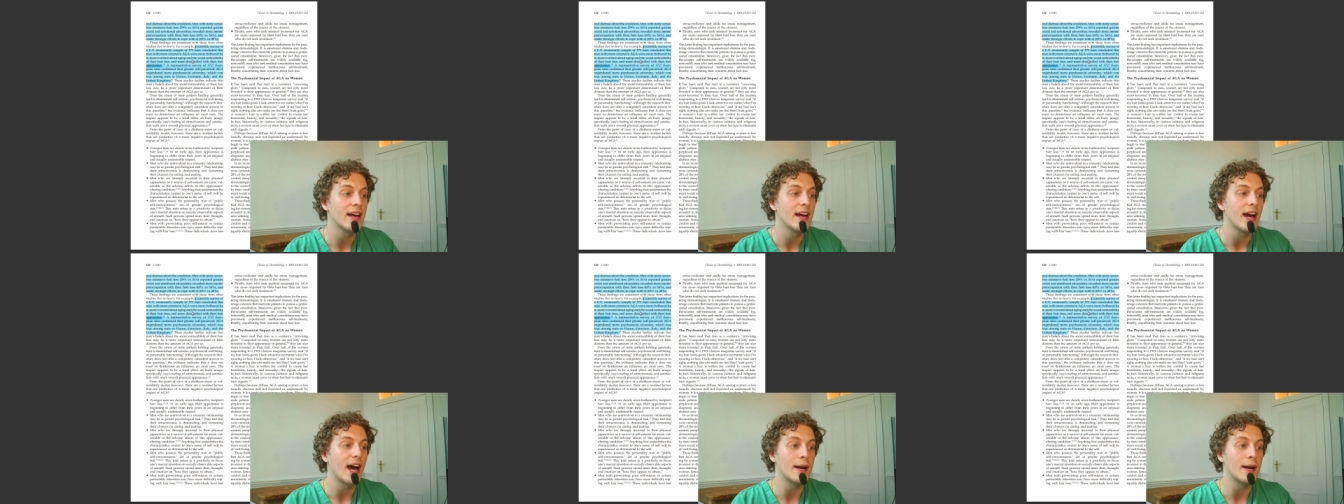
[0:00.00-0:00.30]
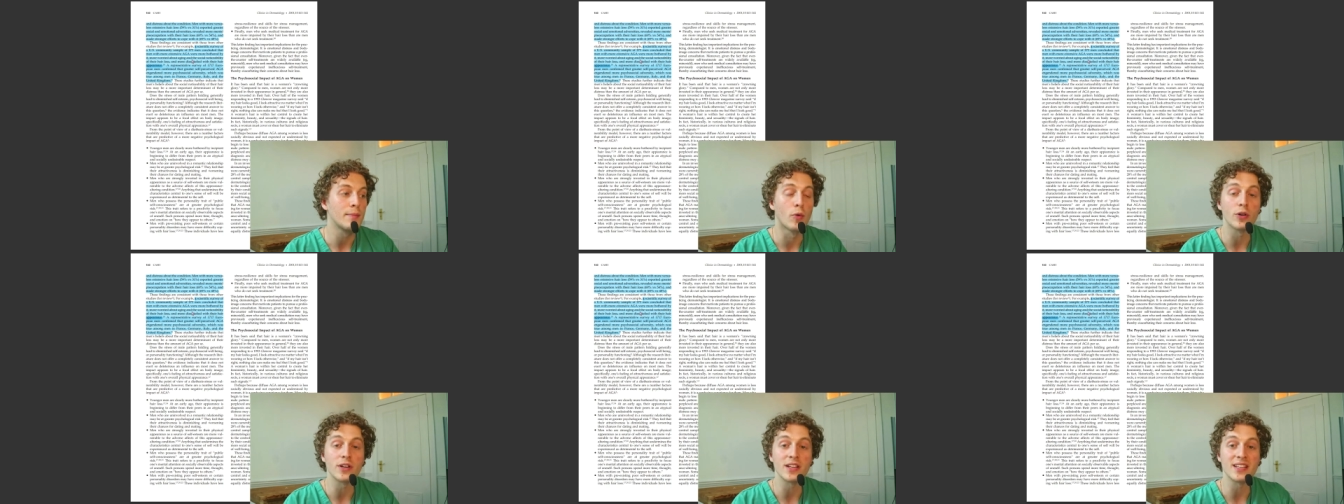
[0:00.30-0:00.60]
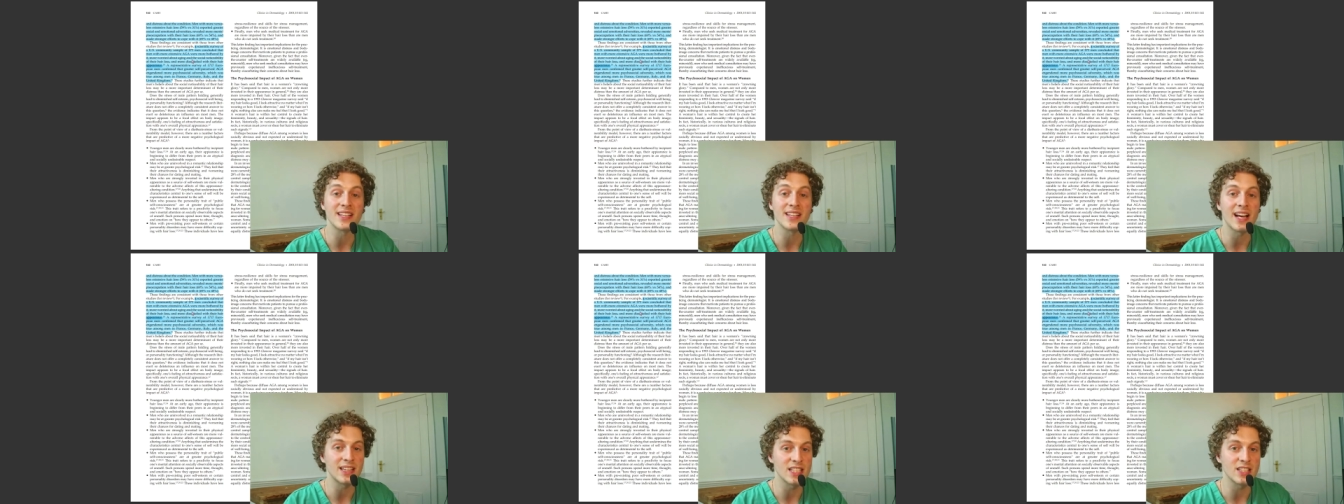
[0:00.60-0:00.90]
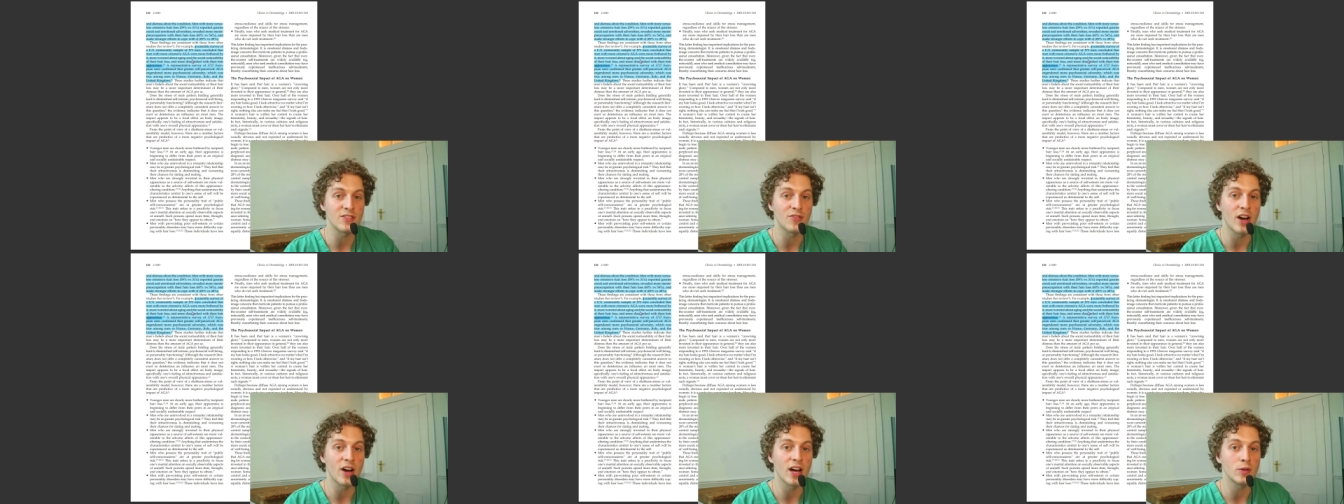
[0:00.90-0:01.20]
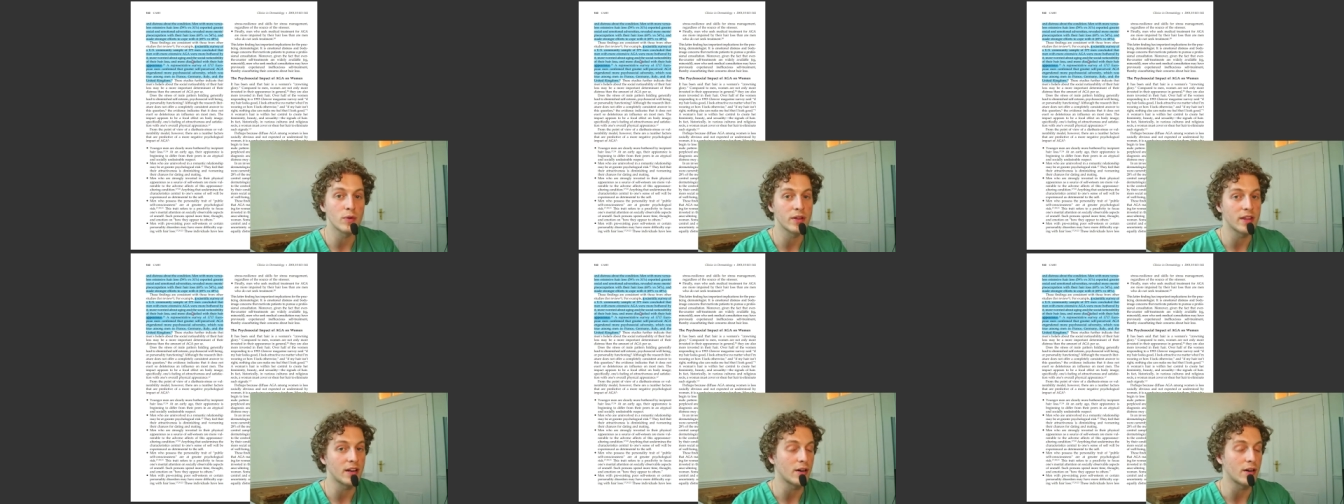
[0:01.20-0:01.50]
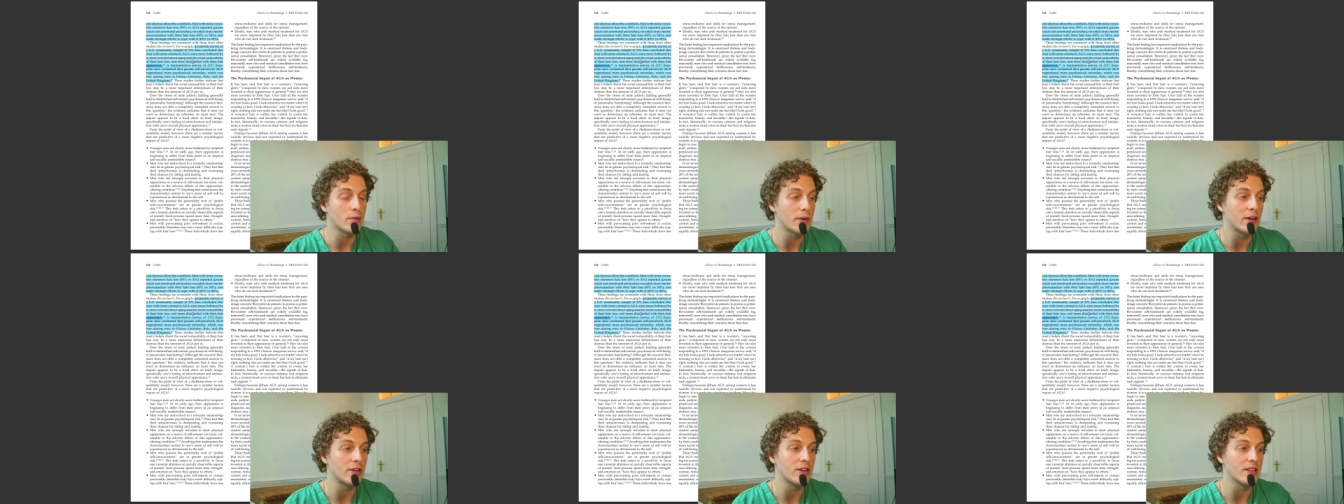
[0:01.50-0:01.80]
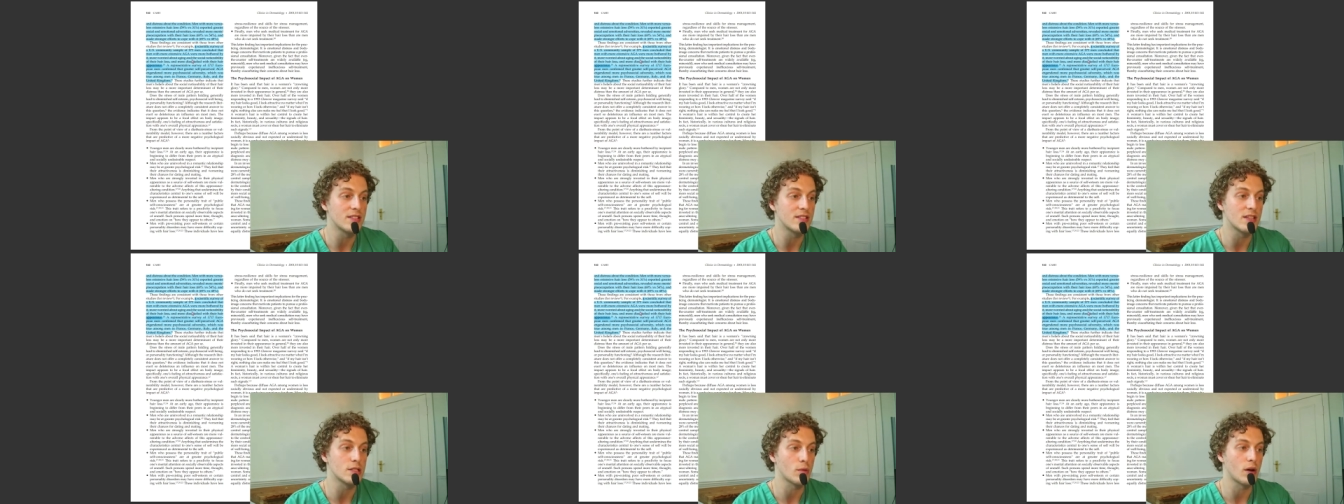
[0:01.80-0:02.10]
and more dissatisfied with their
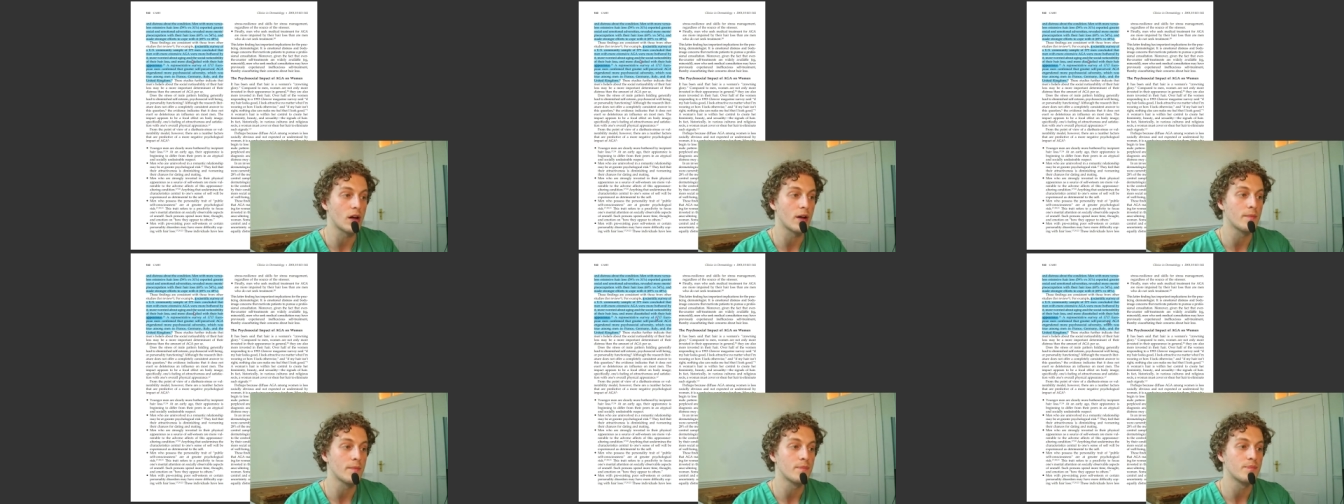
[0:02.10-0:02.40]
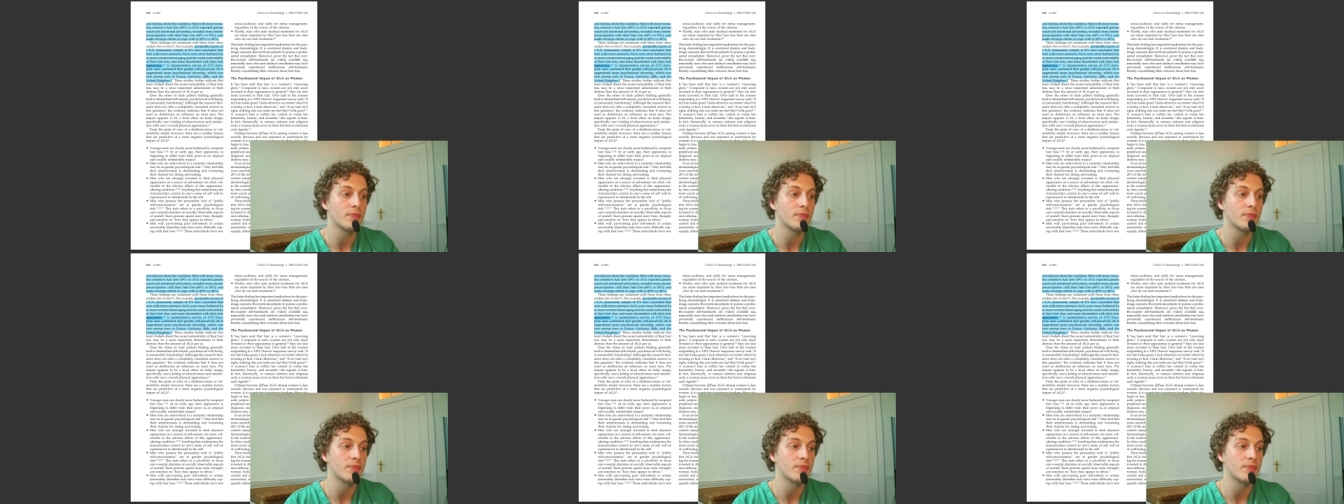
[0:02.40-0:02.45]
appearance as well.